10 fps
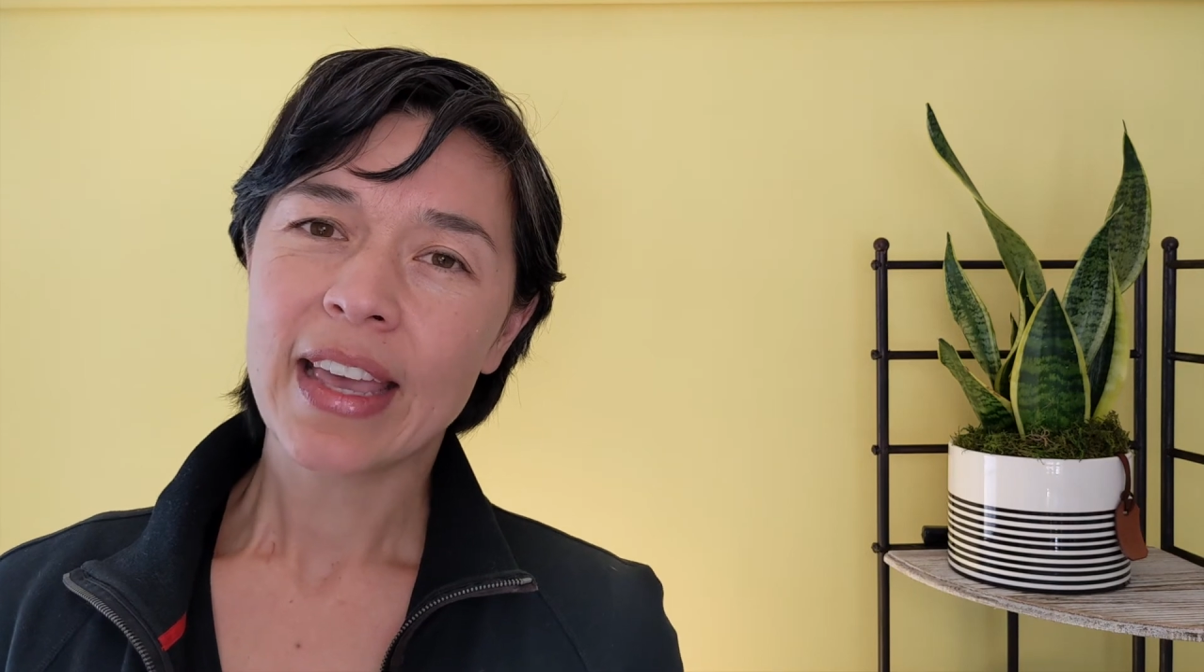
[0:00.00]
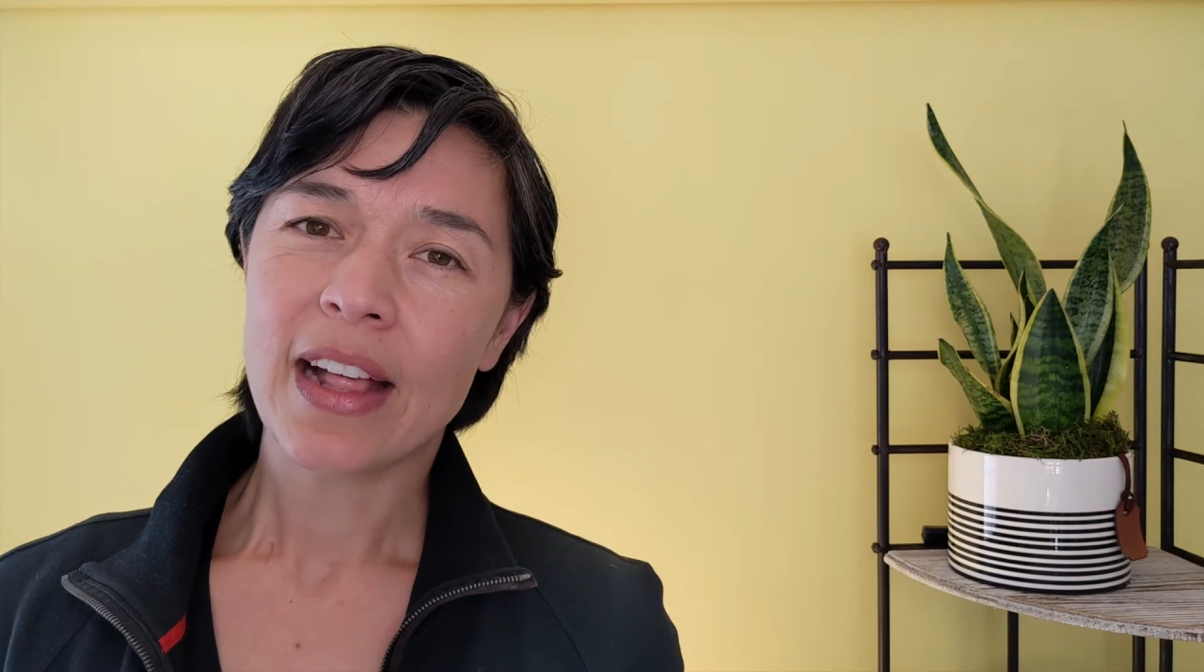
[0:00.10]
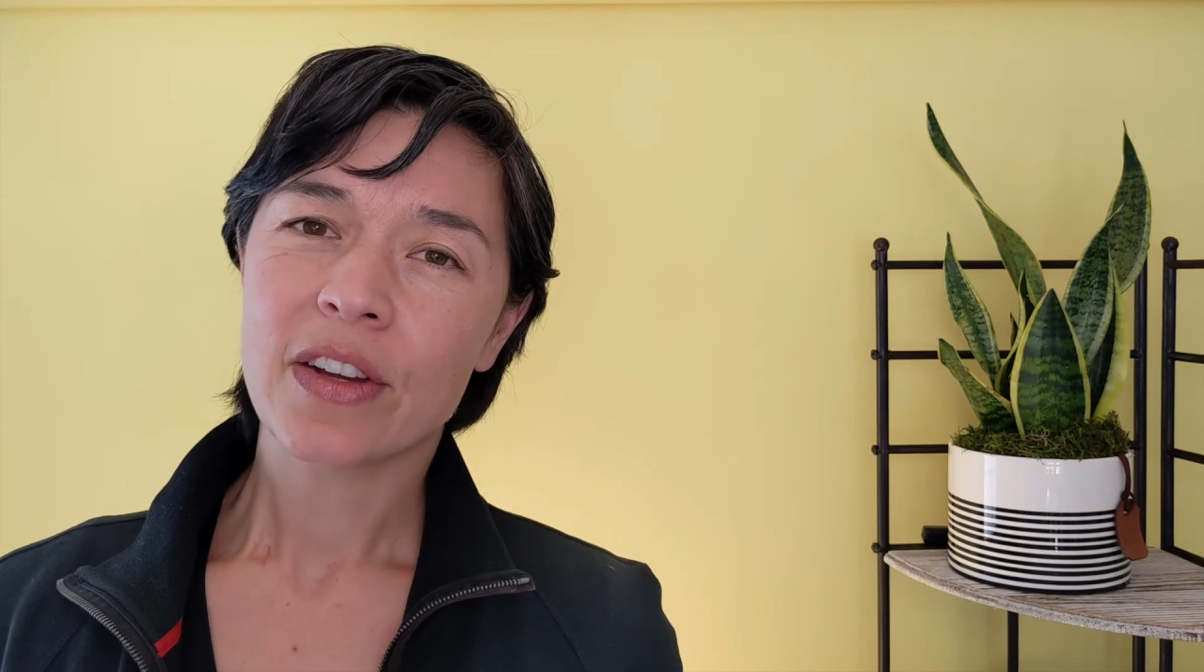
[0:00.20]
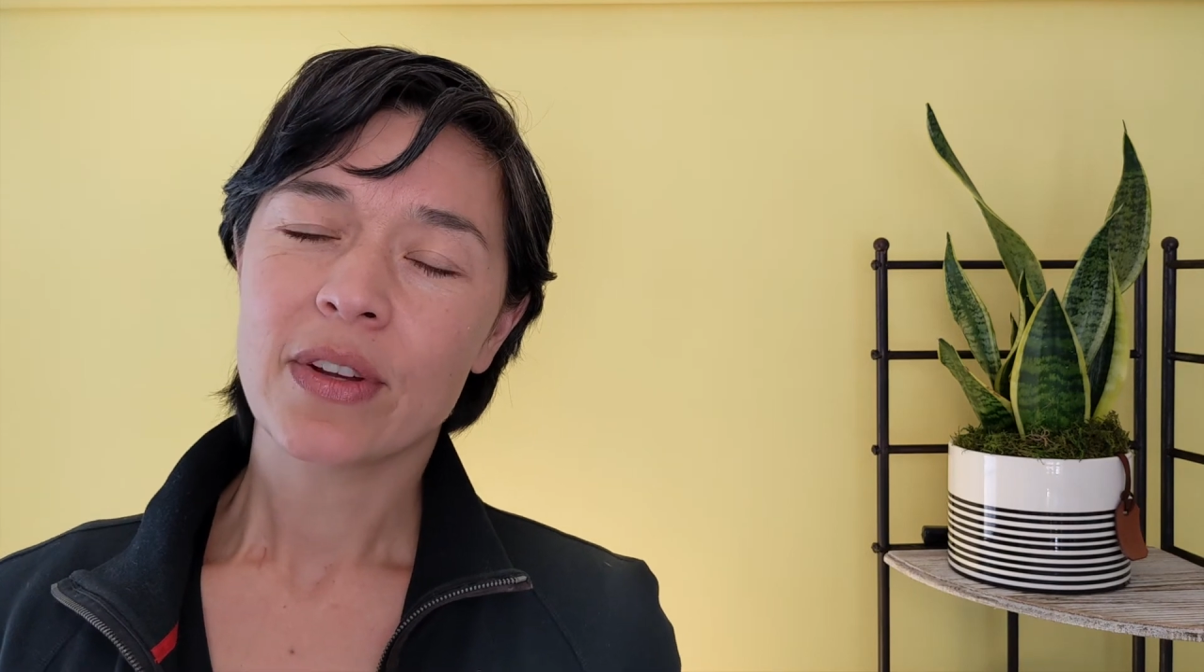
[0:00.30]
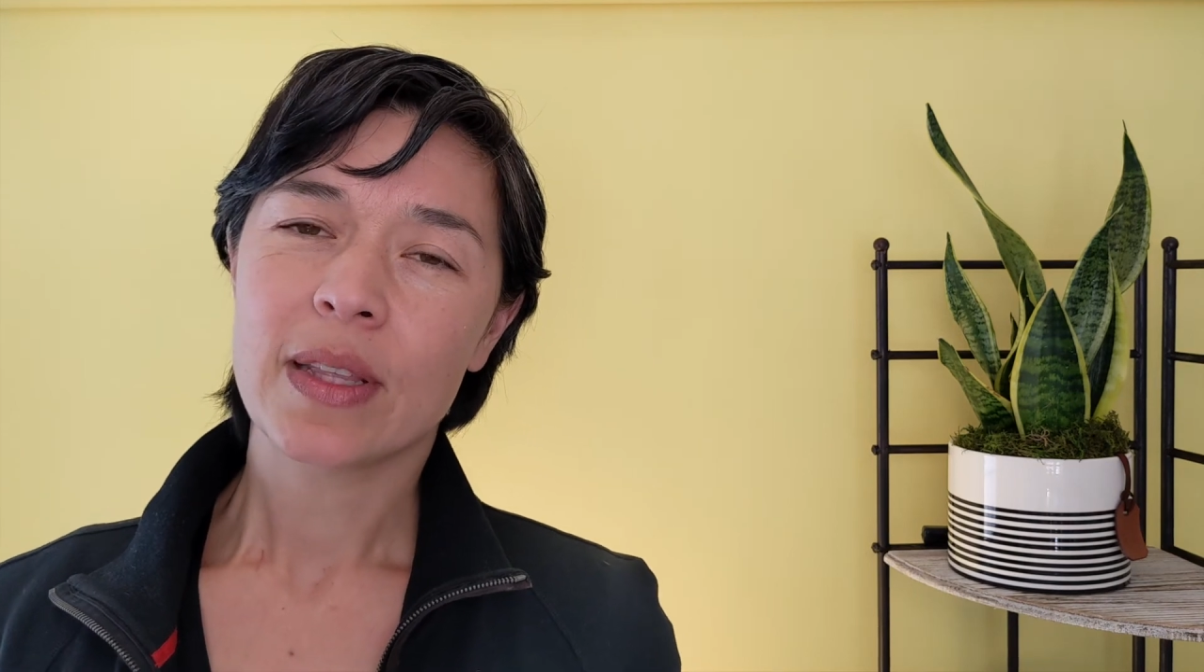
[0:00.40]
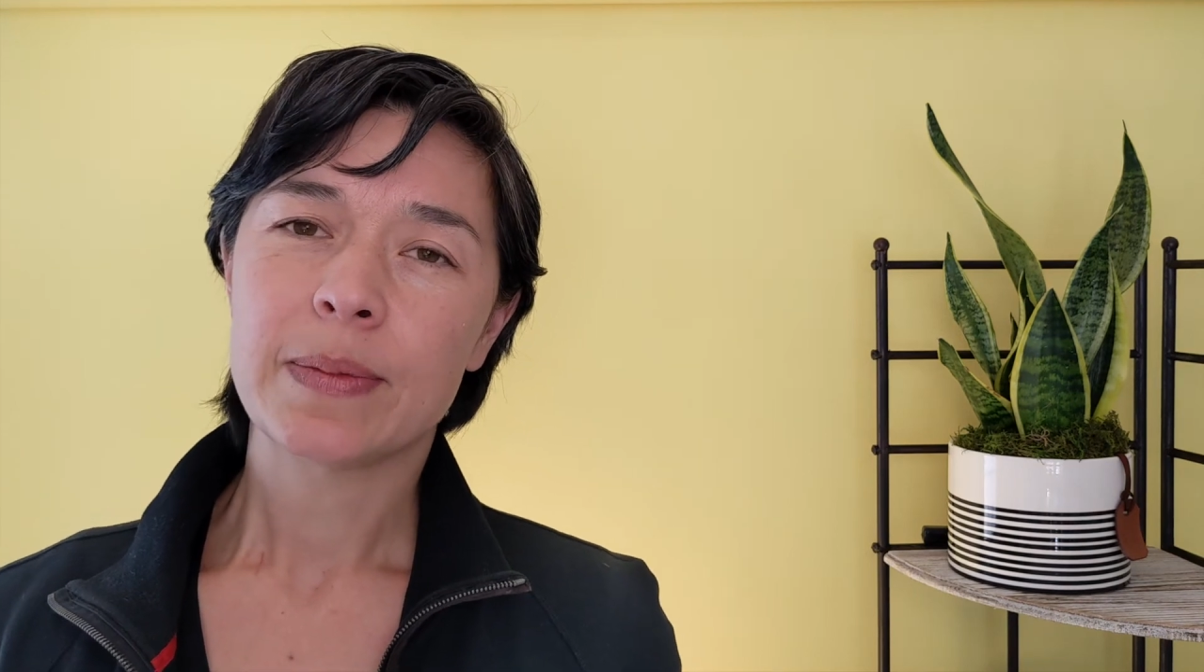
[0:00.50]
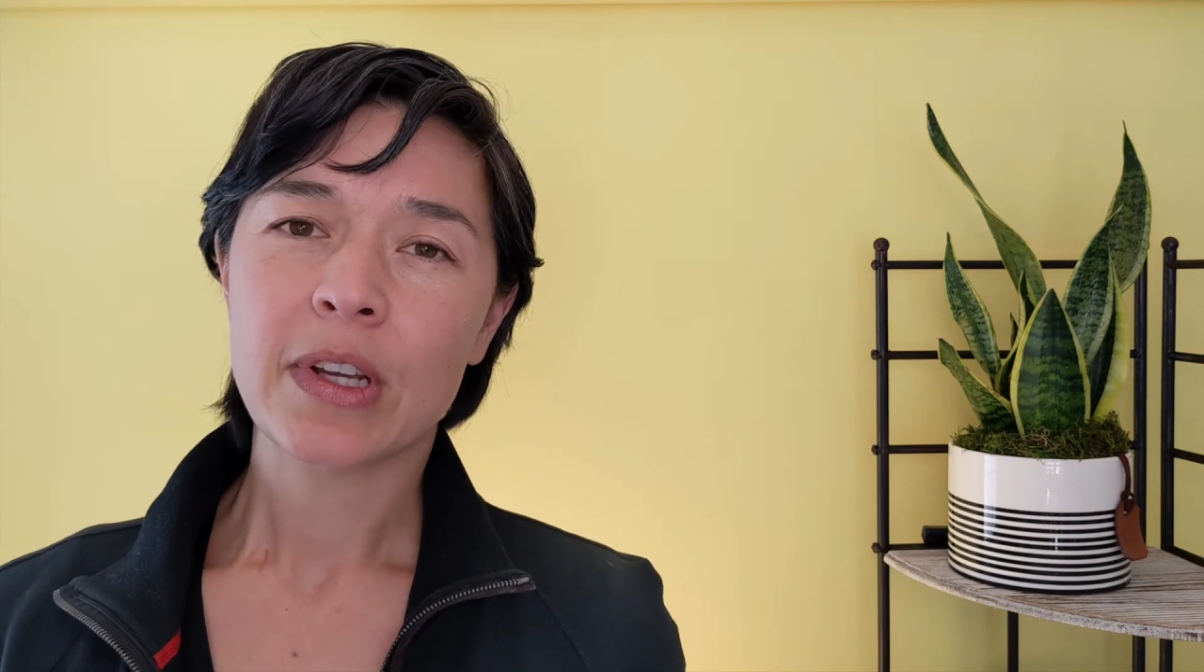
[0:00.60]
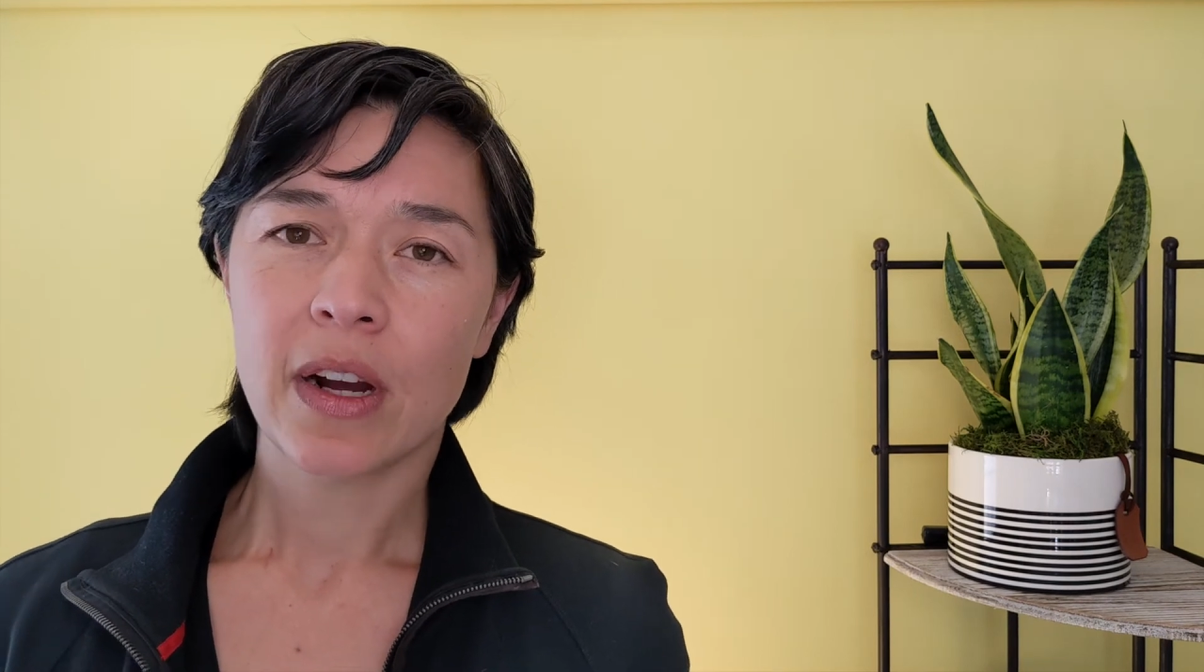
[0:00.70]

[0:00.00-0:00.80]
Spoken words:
algorithms